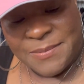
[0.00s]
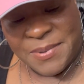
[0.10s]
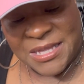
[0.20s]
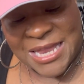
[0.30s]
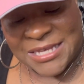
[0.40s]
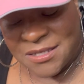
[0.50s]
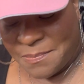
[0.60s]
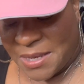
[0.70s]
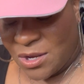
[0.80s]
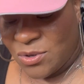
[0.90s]
But that's a
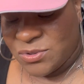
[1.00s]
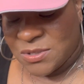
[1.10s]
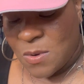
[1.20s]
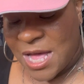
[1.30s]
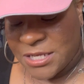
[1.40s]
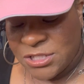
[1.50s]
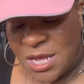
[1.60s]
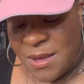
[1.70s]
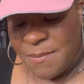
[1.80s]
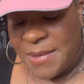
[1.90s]
big old swatch.
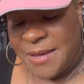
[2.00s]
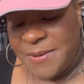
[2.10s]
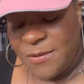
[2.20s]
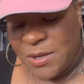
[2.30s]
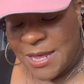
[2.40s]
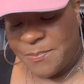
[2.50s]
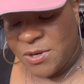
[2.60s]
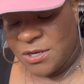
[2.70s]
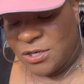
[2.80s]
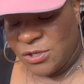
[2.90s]
Maybe when I
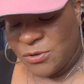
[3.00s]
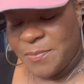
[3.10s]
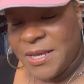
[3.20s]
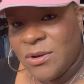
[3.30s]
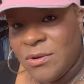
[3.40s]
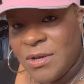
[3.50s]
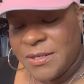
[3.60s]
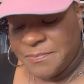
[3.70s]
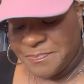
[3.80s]
put a little bit on,